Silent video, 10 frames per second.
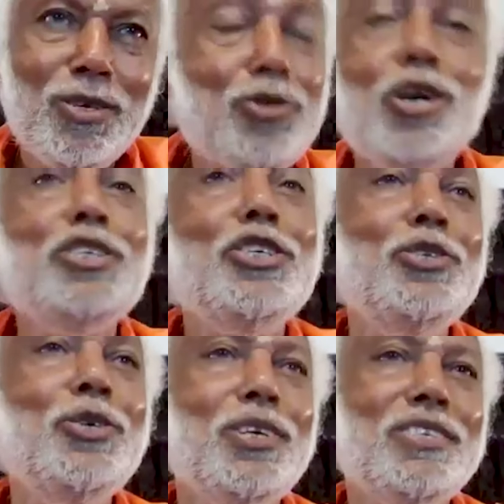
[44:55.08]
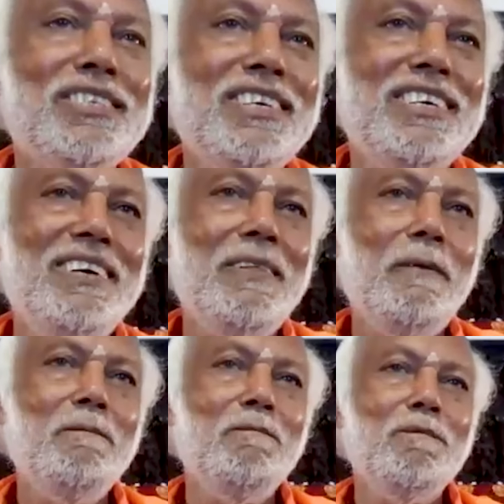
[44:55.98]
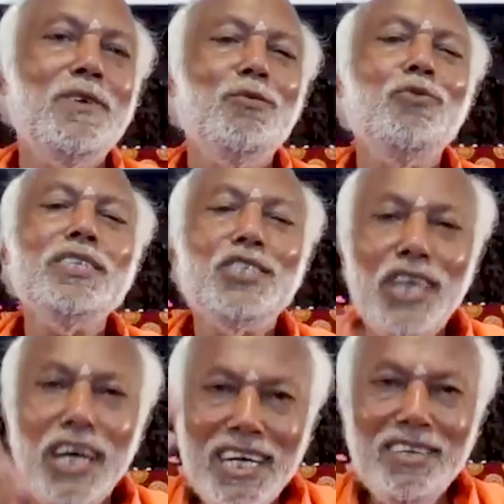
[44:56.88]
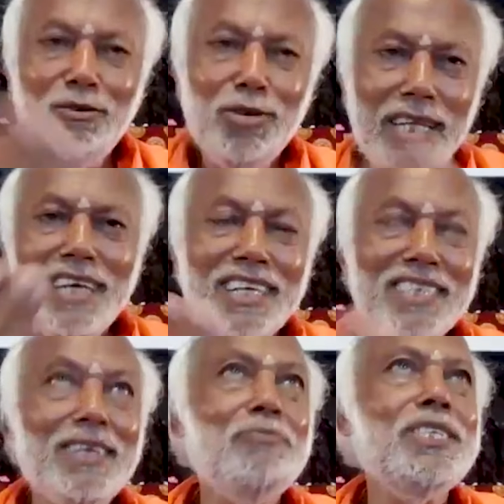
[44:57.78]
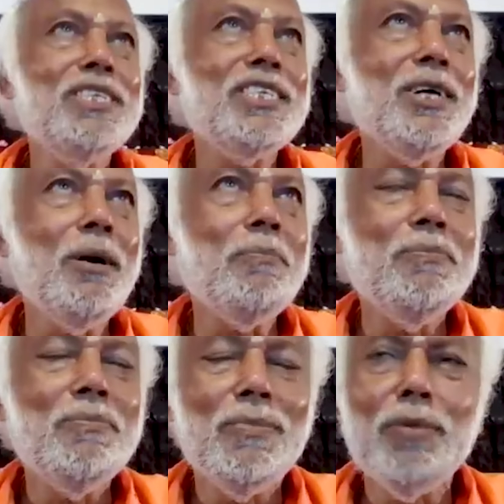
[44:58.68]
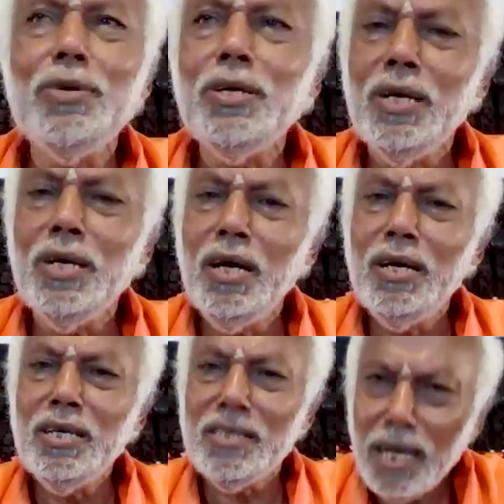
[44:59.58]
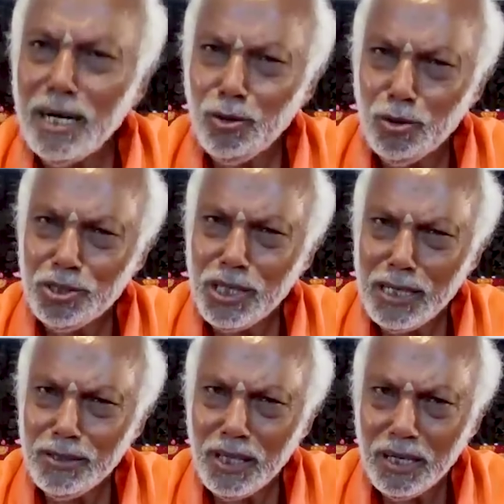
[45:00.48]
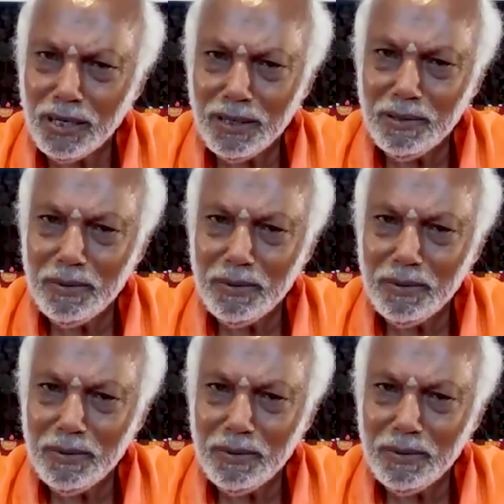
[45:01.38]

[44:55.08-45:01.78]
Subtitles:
So choice is yours. One child, with that I shall finish it up. Maybe Is there any question answer?